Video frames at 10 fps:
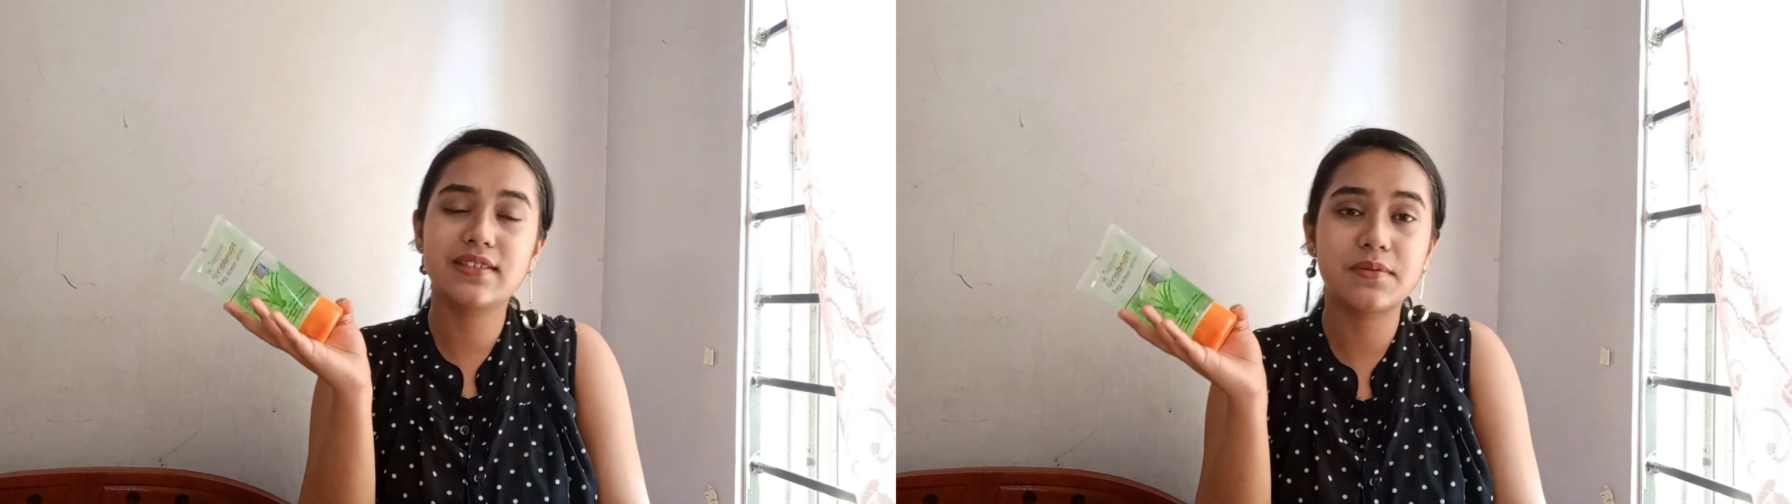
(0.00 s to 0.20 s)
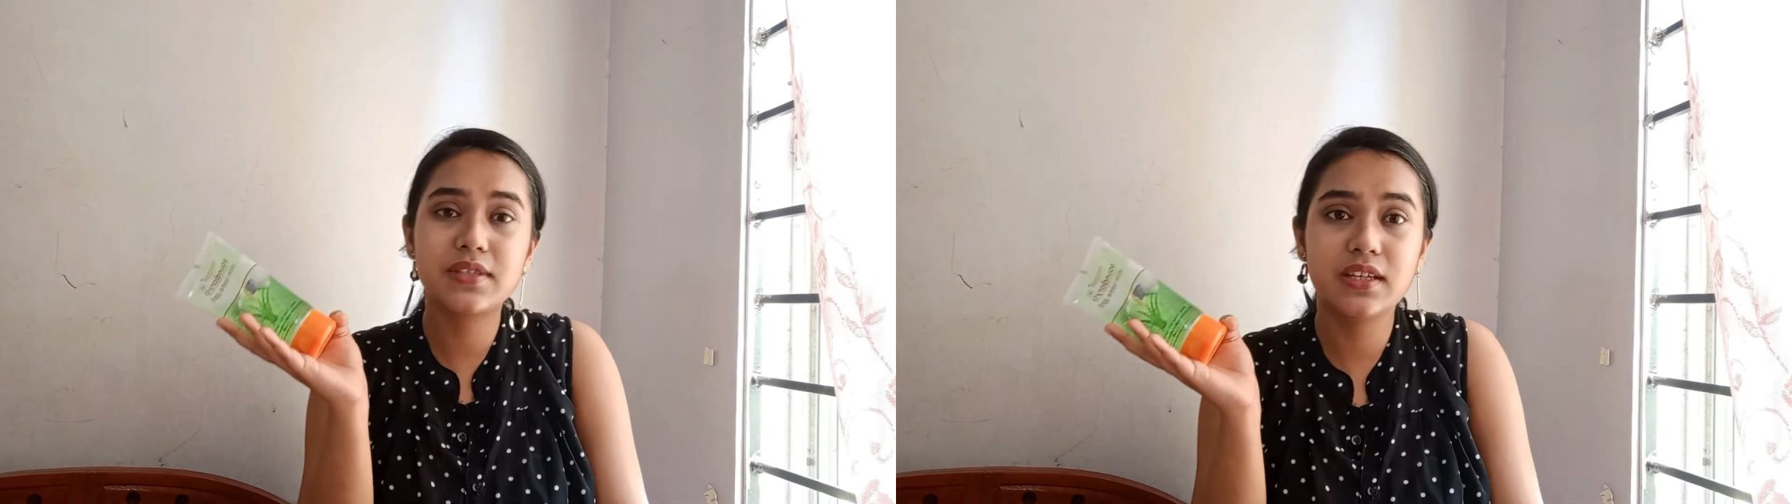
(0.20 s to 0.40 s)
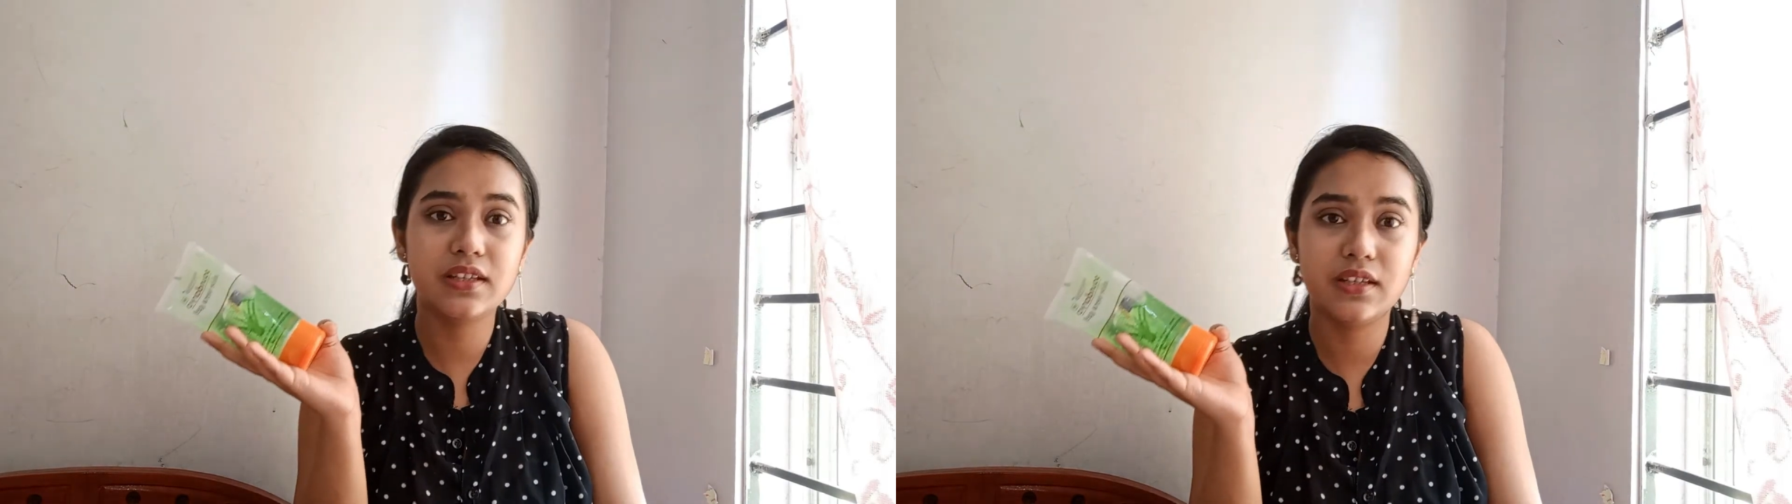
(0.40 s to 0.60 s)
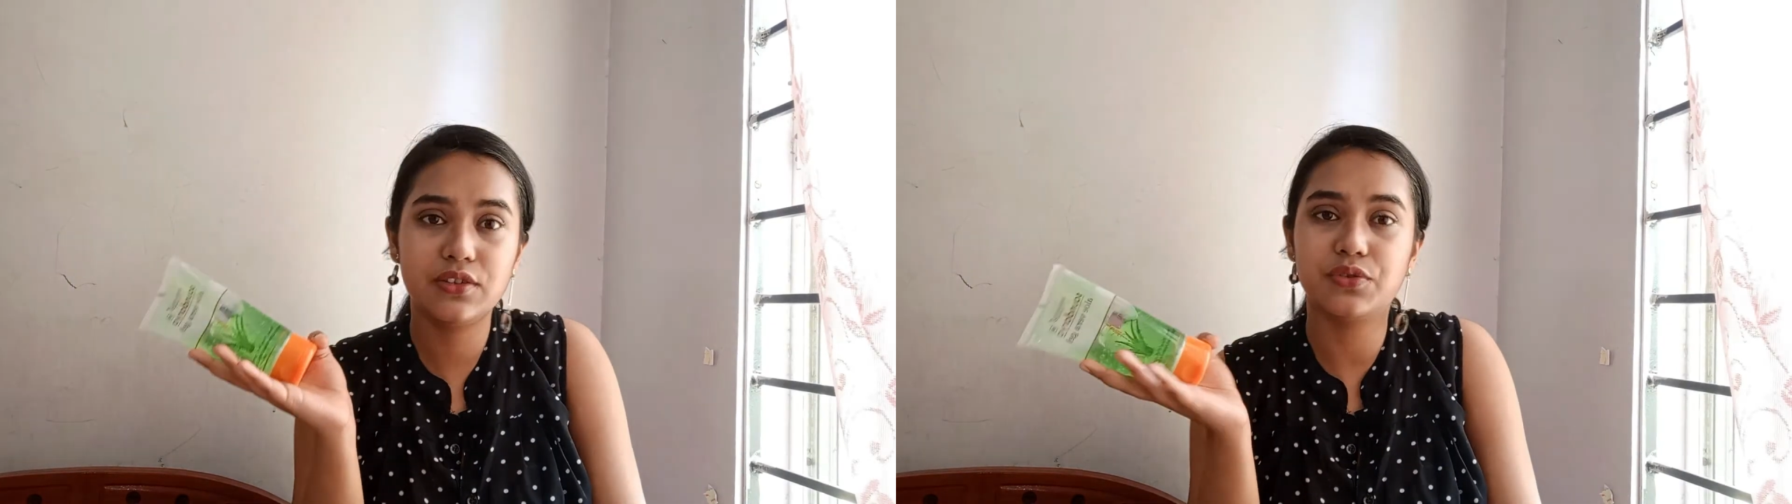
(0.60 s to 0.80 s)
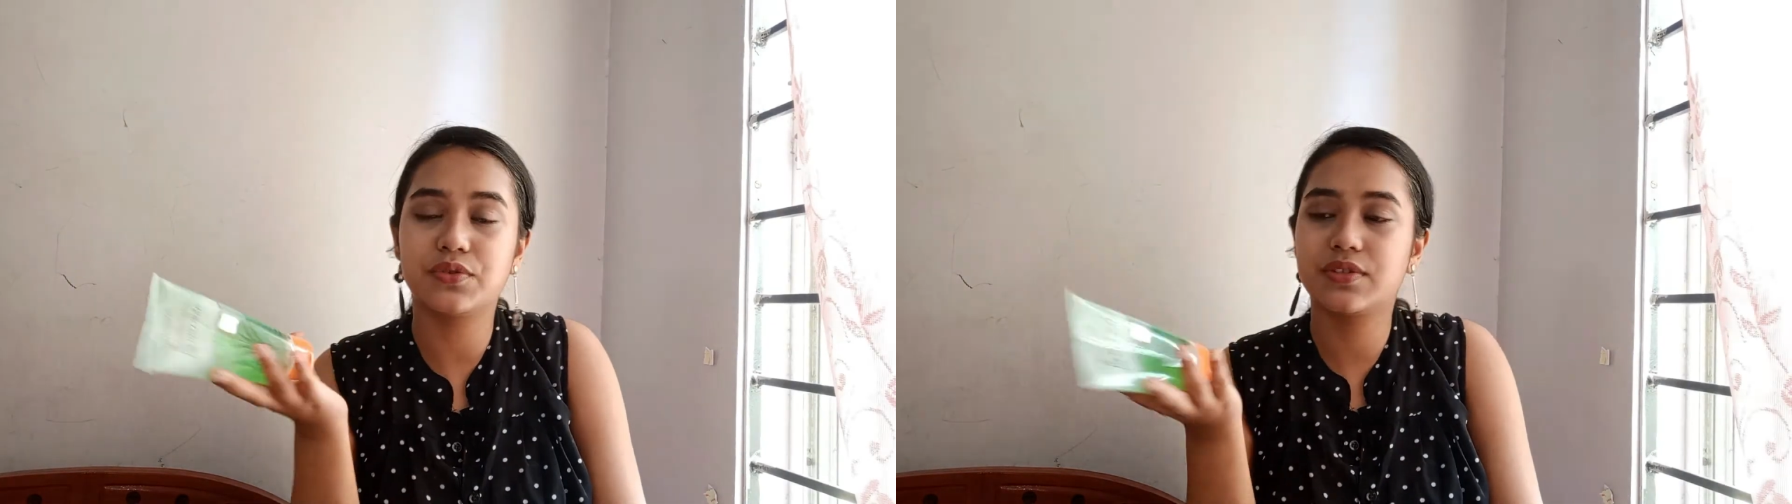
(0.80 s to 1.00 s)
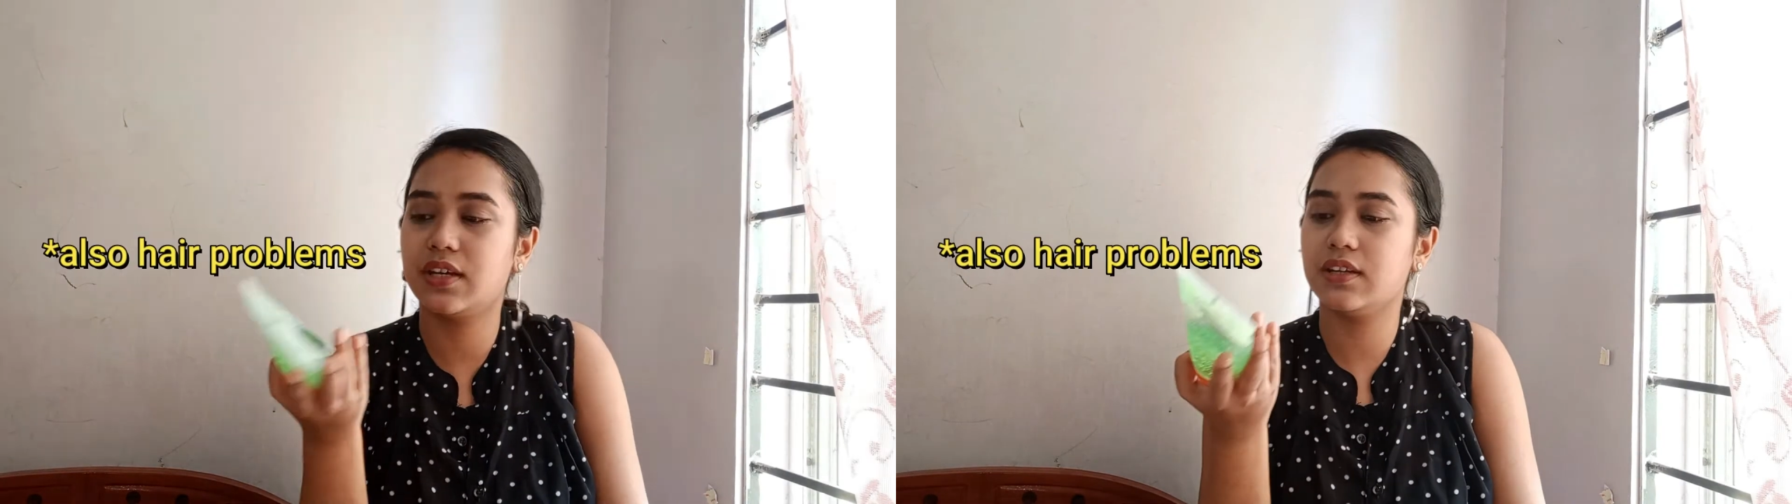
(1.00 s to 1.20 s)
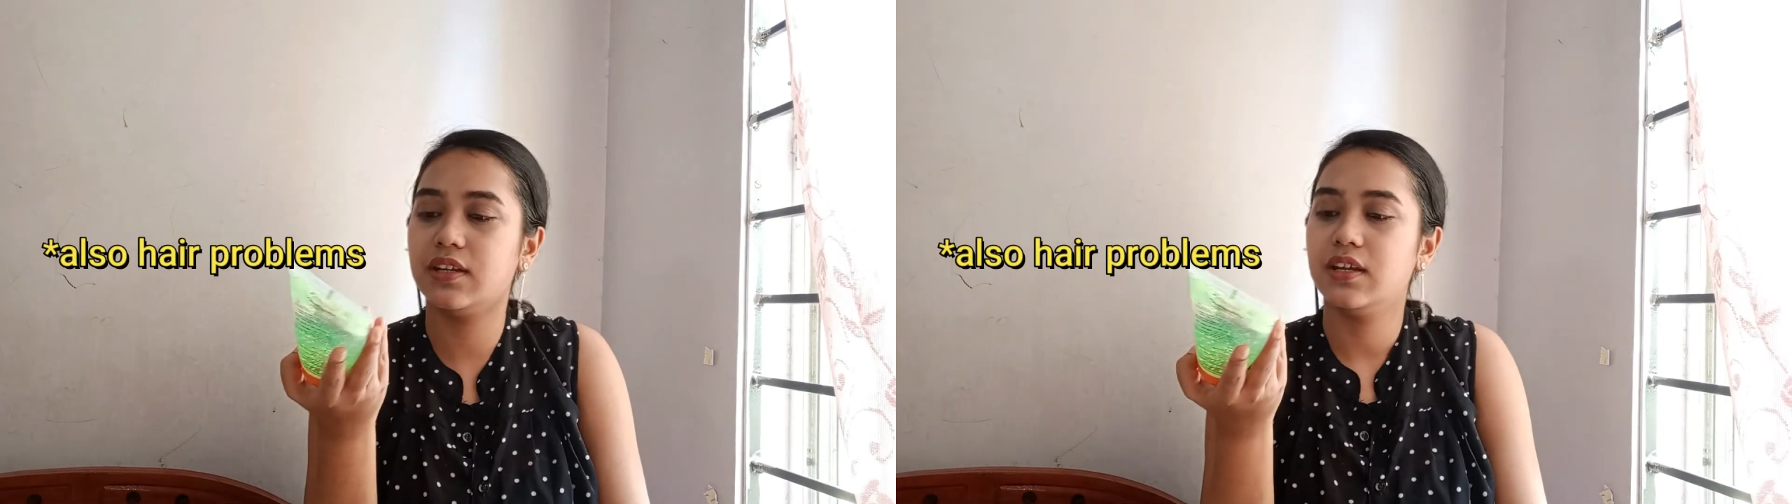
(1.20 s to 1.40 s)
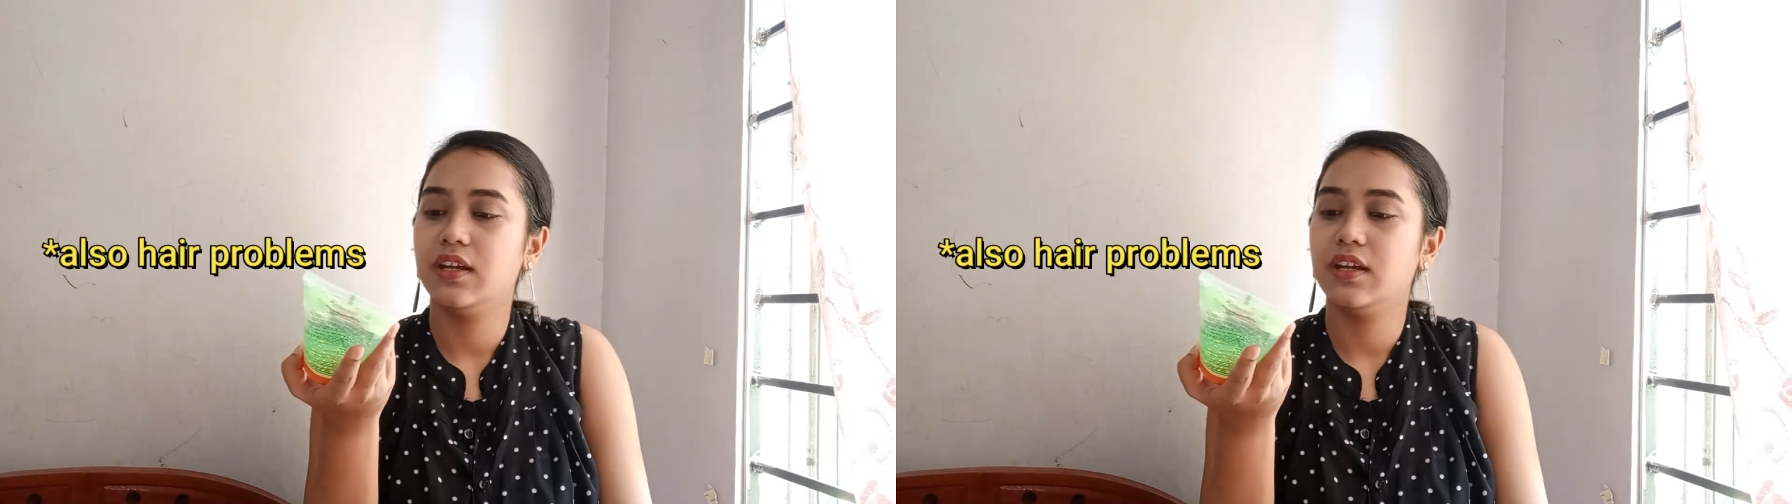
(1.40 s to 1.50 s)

some skin issues, and